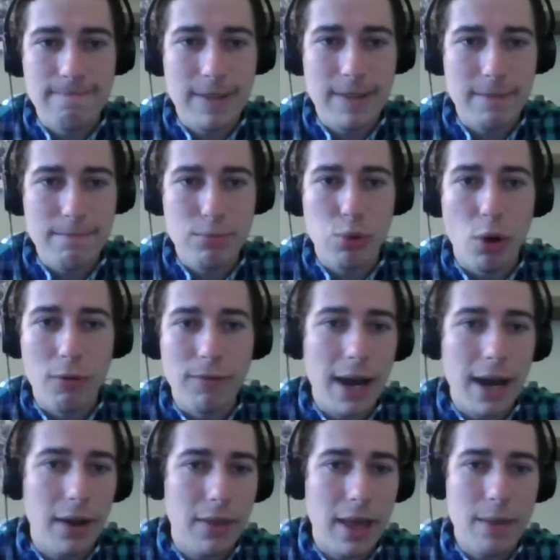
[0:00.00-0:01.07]
and
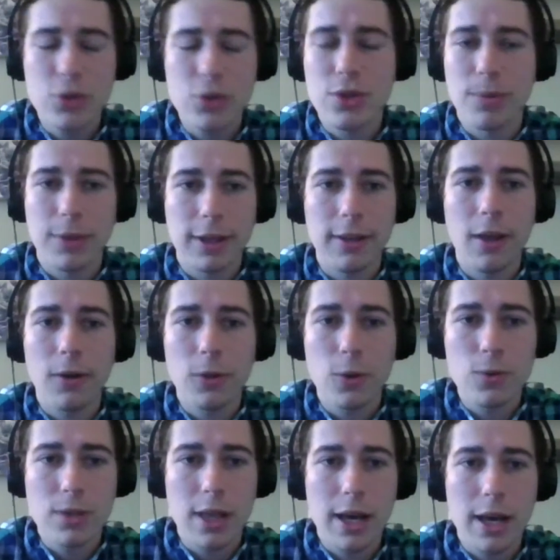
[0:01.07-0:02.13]
profile them or something along
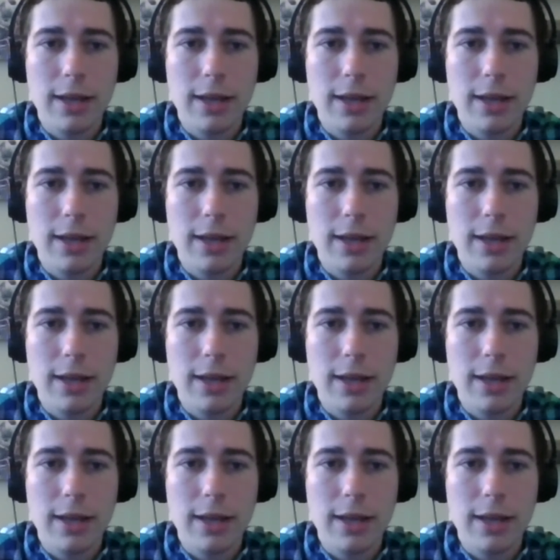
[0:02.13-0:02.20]
those lines.